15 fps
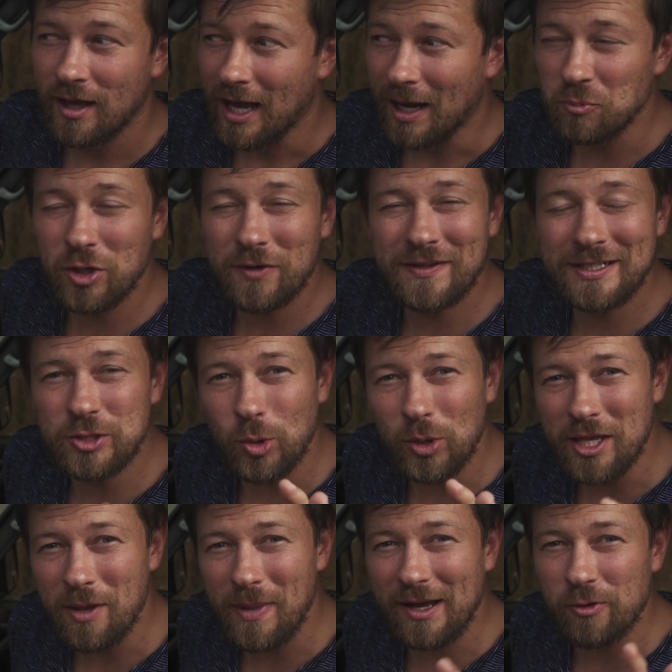I'm not even
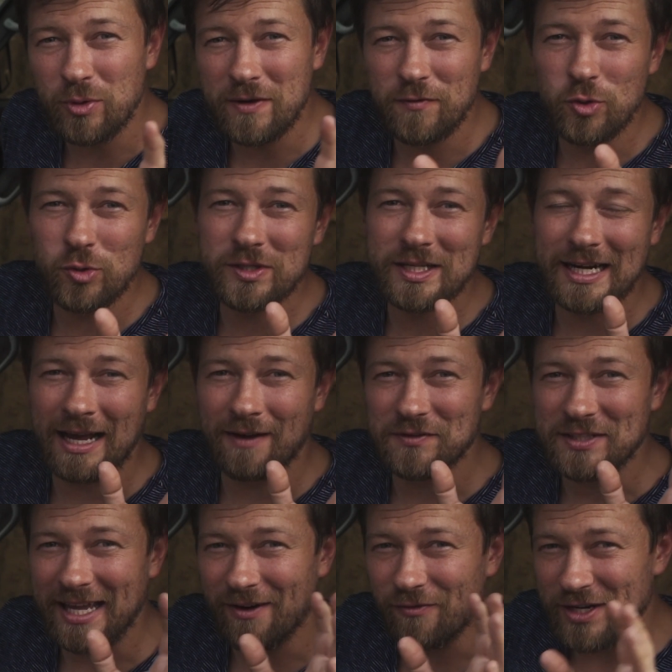talking about reviewing it
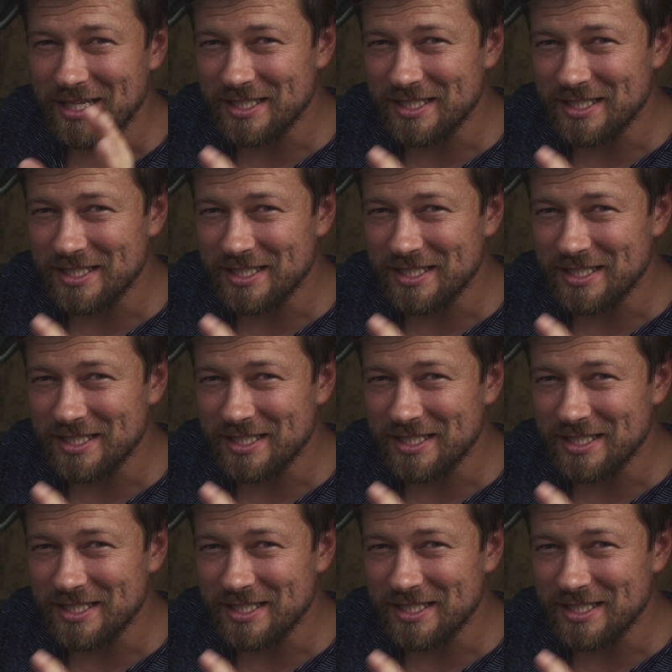after every